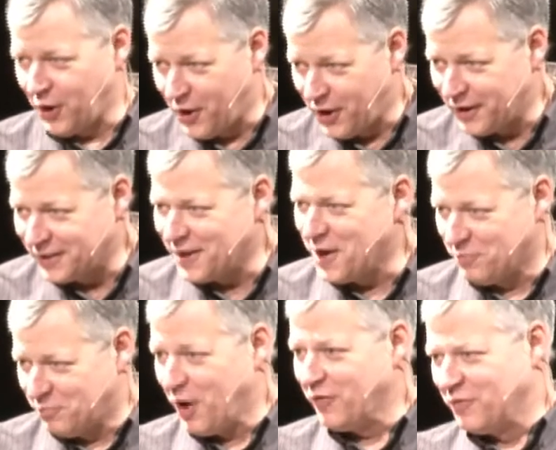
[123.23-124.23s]
on
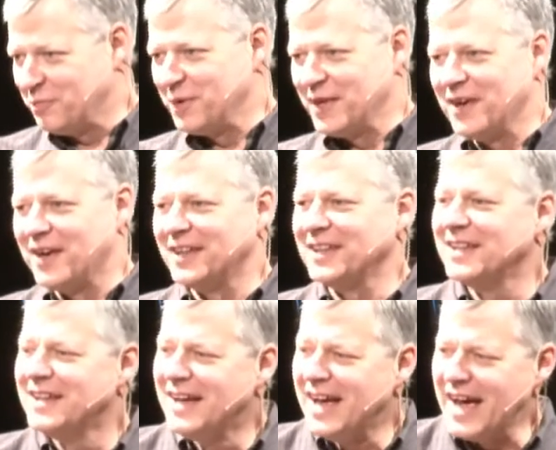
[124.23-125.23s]
Above and Beyond
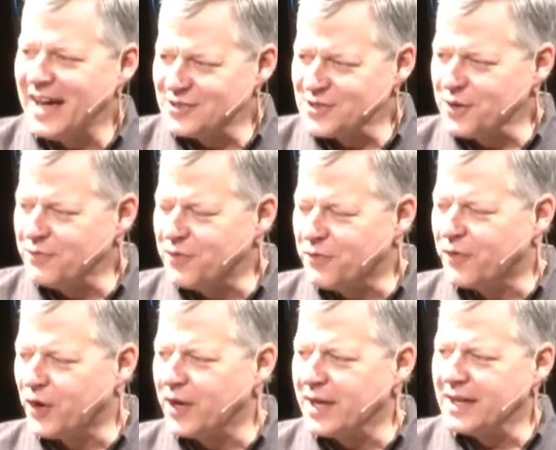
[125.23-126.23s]
as of the
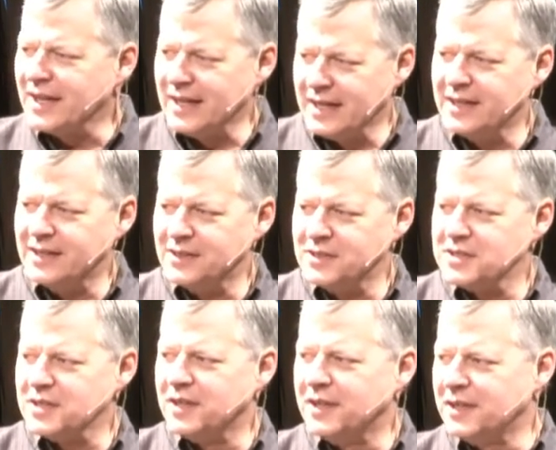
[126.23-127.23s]
very end
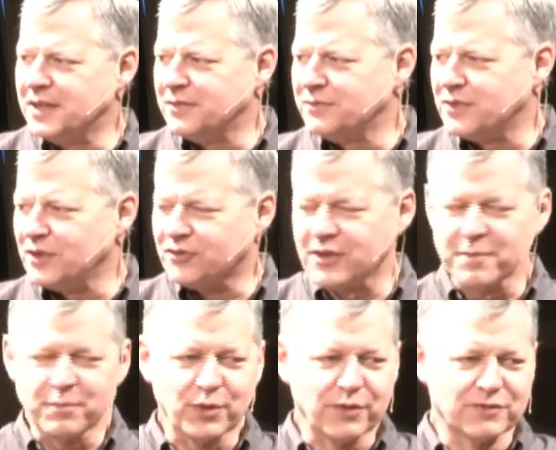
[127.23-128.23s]
of
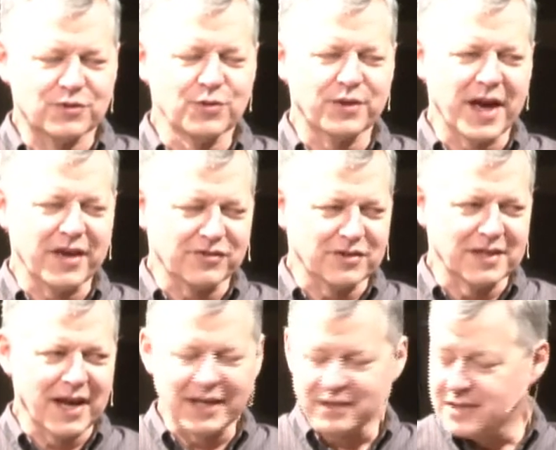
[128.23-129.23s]
December of
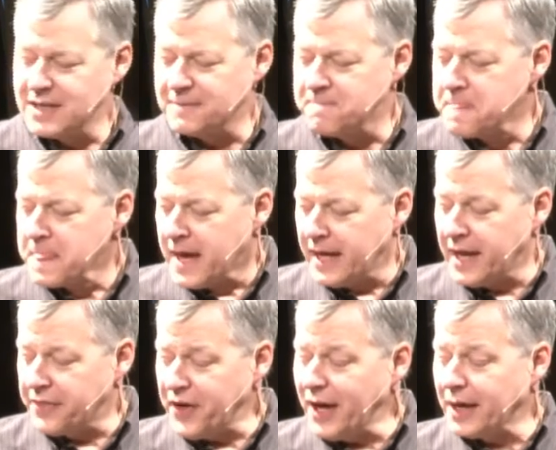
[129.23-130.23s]
2019. And I
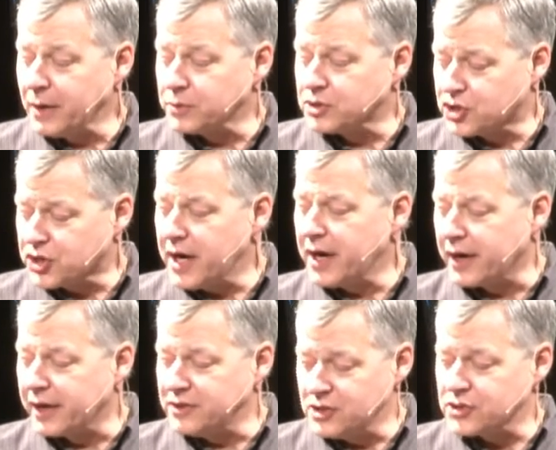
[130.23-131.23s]
thought I would share
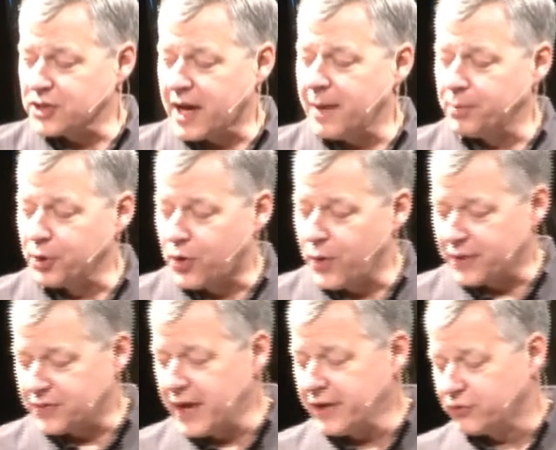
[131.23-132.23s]
just a couple of quick
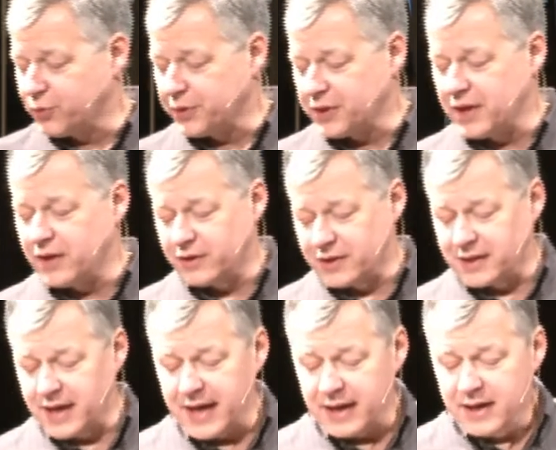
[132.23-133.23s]
things with you here
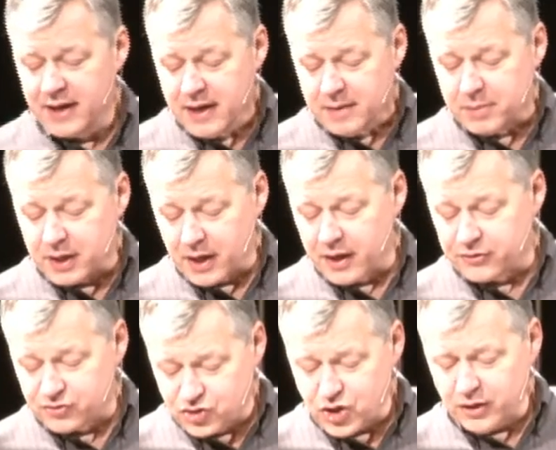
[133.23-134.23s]
today because
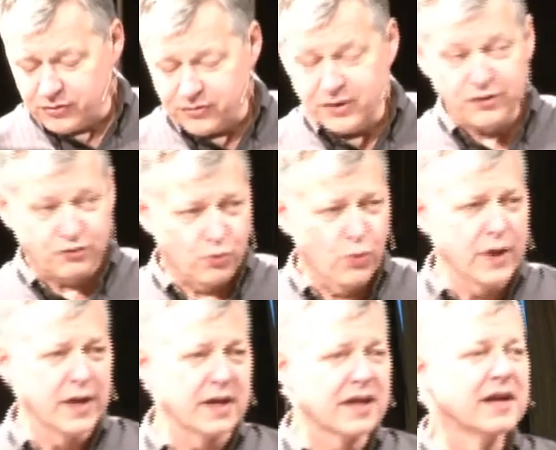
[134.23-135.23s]
just this
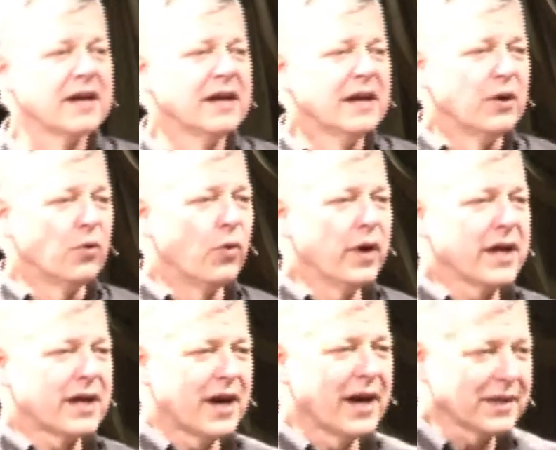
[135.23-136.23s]
week we
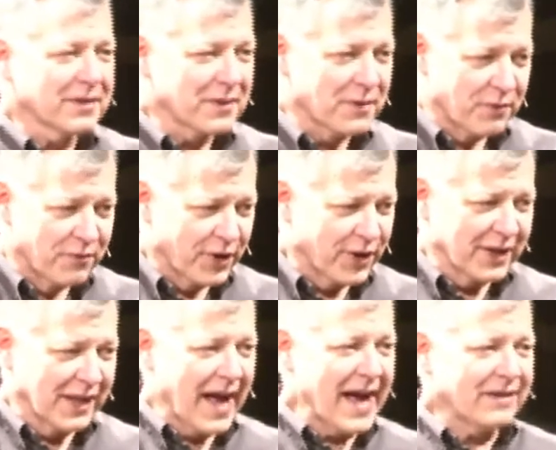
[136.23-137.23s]
cut the very
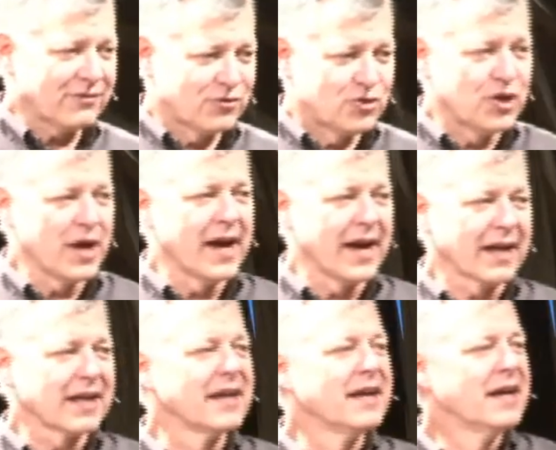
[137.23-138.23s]
last
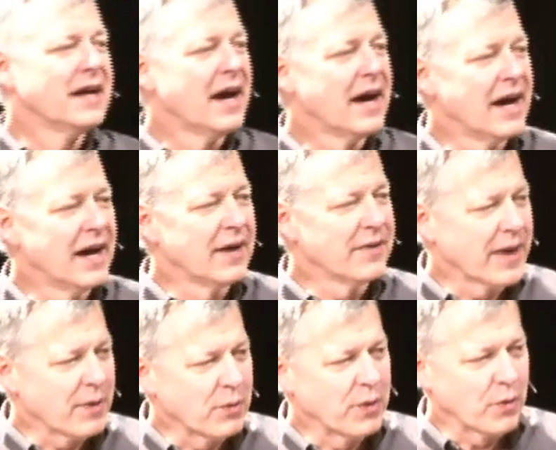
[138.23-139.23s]
check uh,
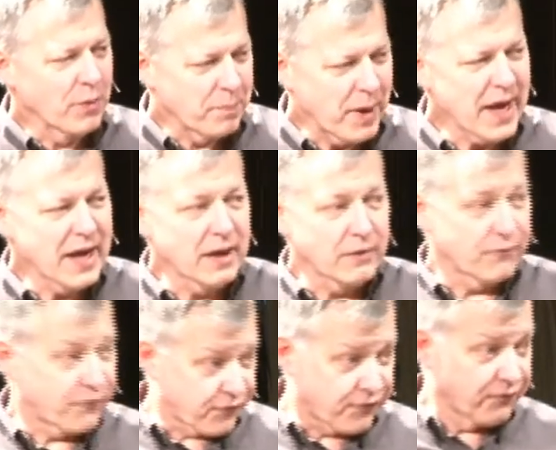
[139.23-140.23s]
that we were paying
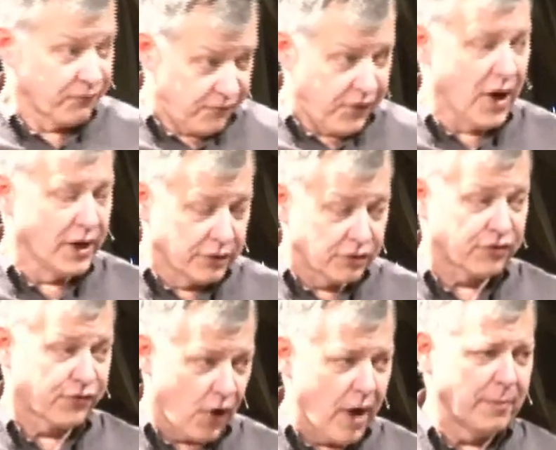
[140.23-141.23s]
funds
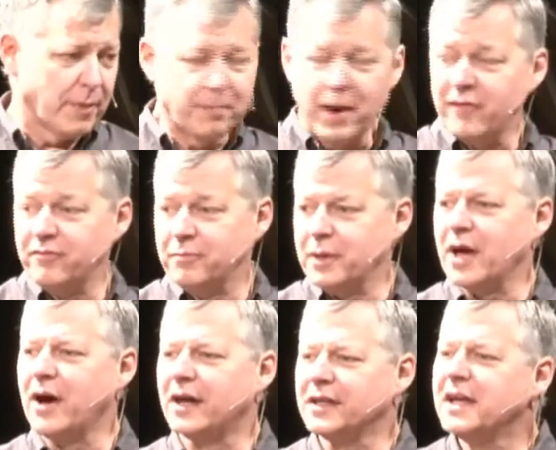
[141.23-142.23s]
from Above and
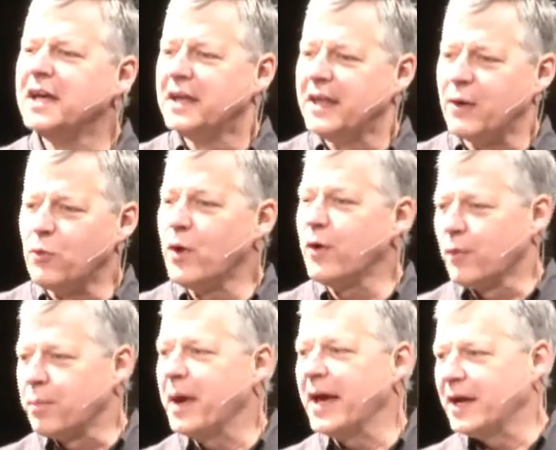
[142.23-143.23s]
Beyond that we were
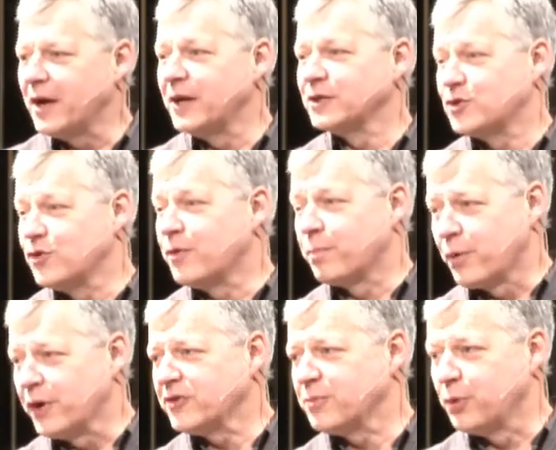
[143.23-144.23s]
paying onto the
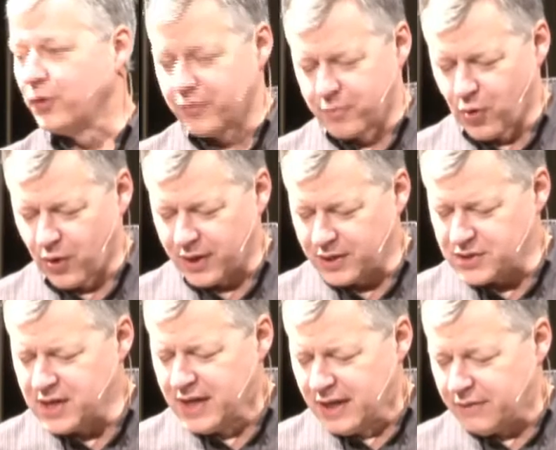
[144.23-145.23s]
principal of the mortgage.
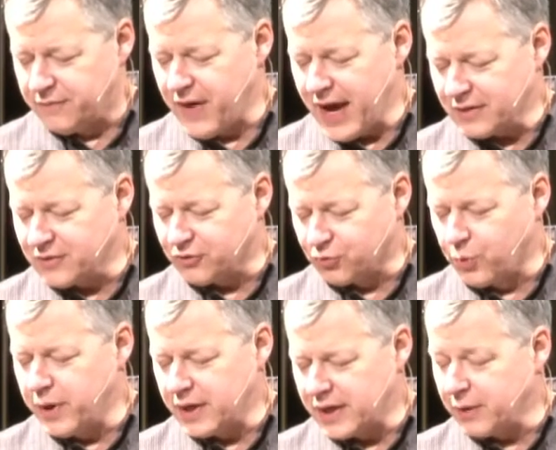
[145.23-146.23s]
In fact, this
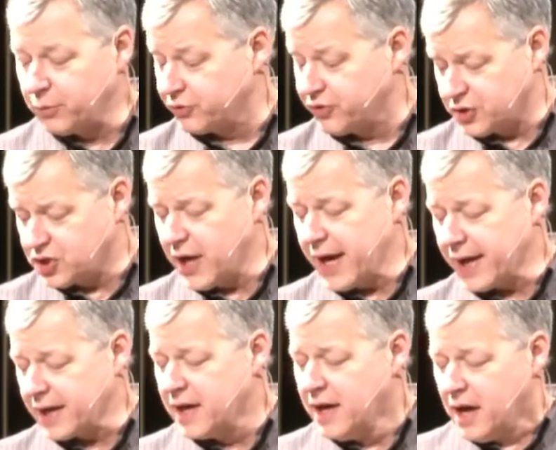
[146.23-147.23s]
week it was a
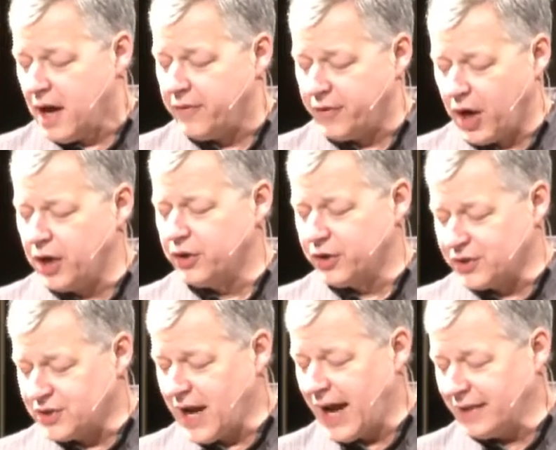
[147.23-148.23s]
check of
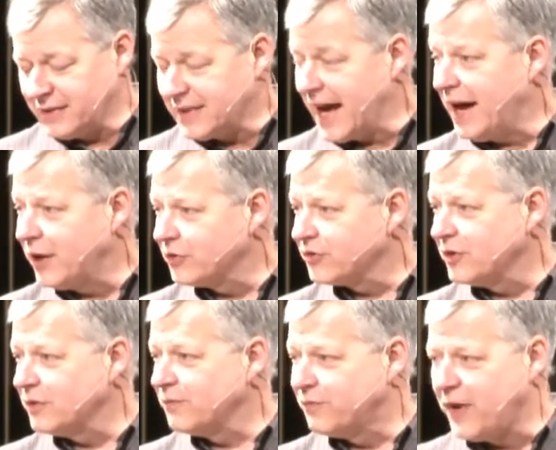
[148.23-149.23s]

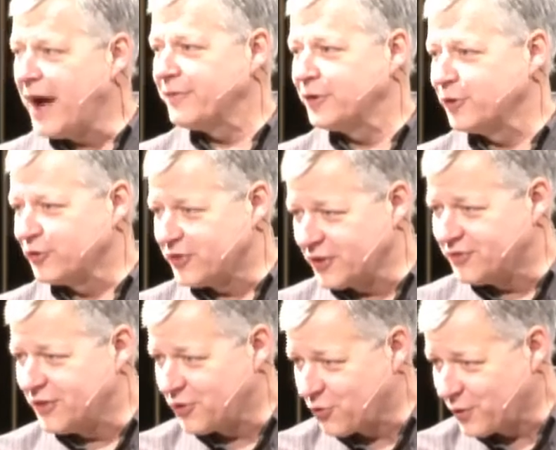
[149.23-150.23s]

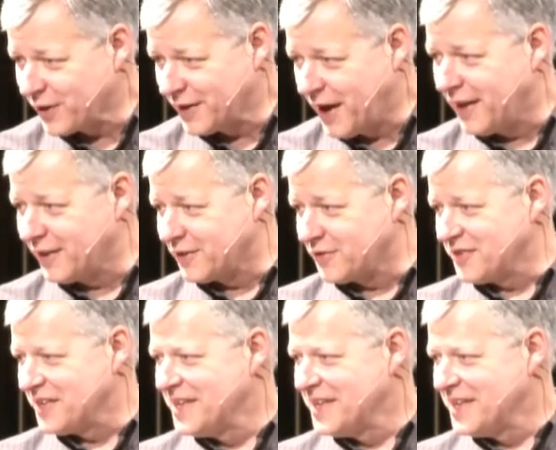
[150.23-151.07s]
$109,563